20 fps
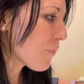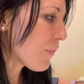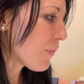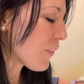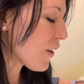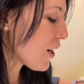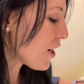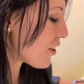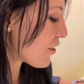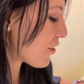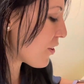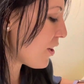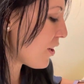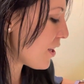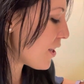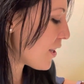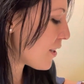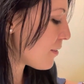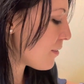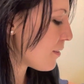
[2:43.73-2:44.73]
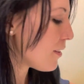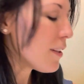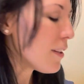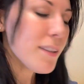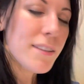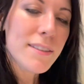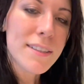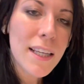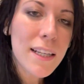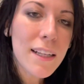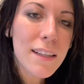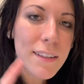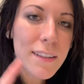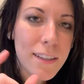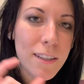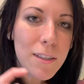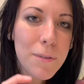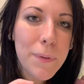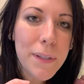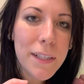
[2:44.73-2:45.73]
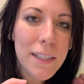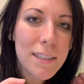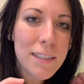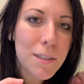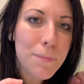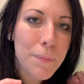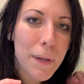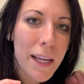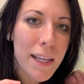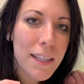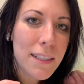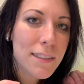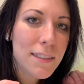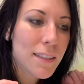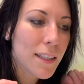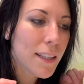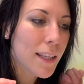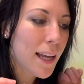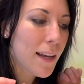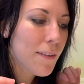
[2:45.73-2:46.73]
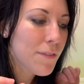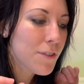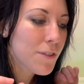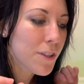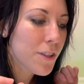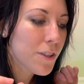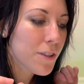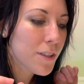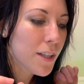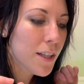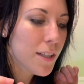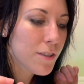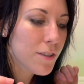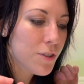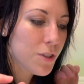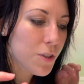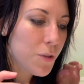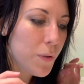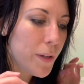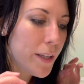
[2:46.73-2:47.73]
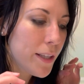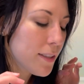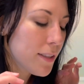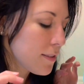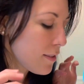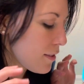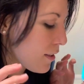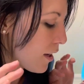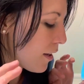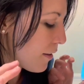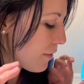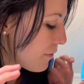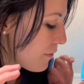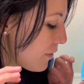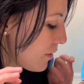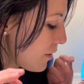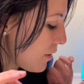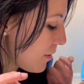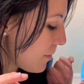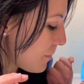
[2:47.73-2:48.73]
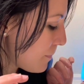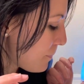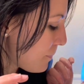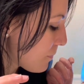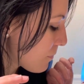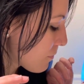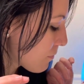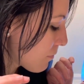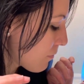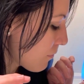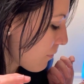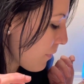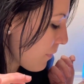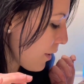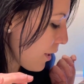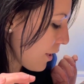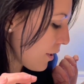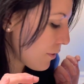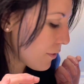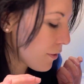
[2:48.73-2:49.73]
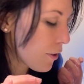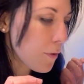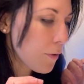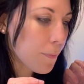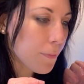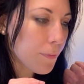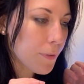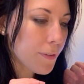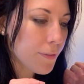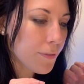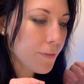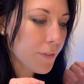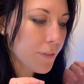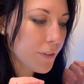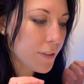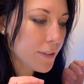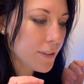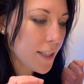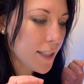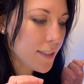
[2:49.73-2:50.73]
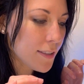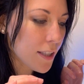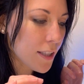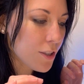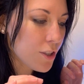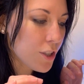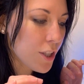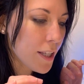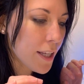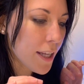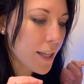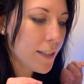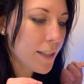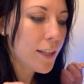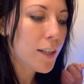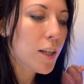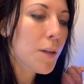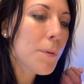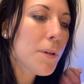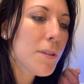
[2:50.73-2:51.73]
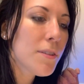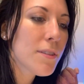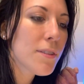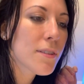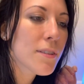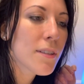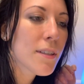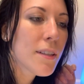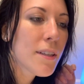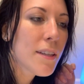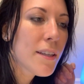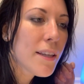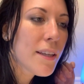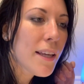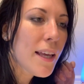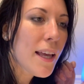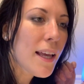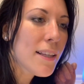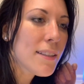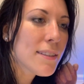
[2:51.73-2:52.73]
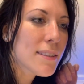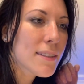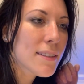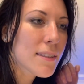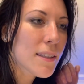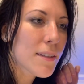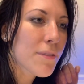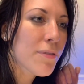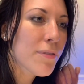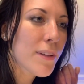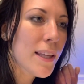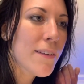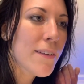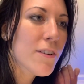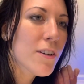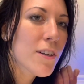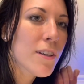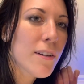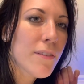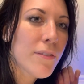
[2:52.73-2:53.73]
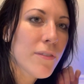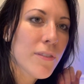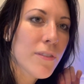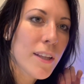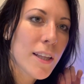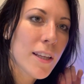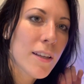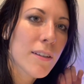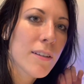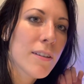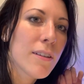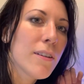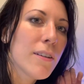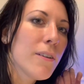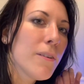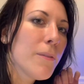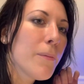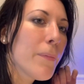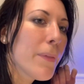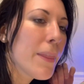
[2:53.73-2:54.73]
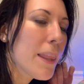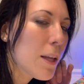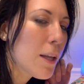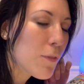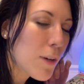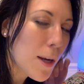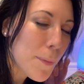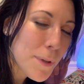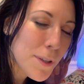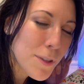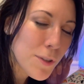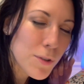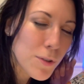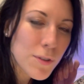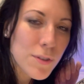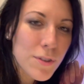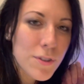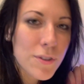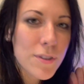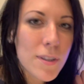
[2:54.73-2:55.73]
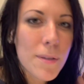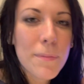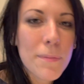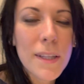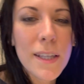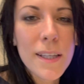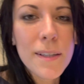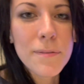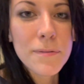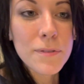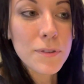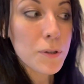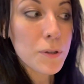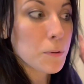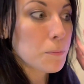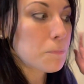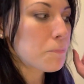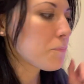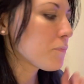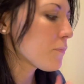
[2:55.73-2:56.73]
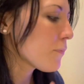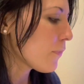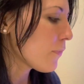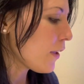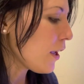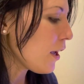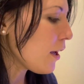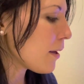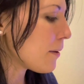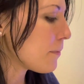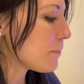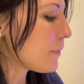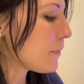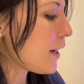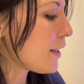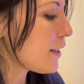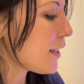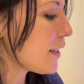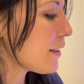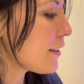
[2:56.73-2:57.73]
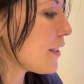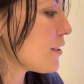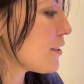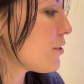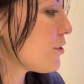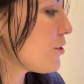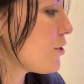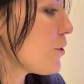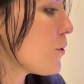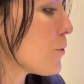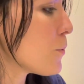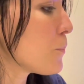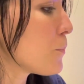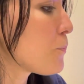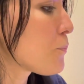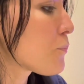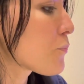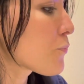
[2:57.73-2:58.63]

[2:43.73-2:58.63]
Very good. It's got a little bit of spice, like after you're done chewing and stuff. I don't know if it tastes like chicken. It almost has the flavor of like ramen noodles or something. So yeah, I like these too.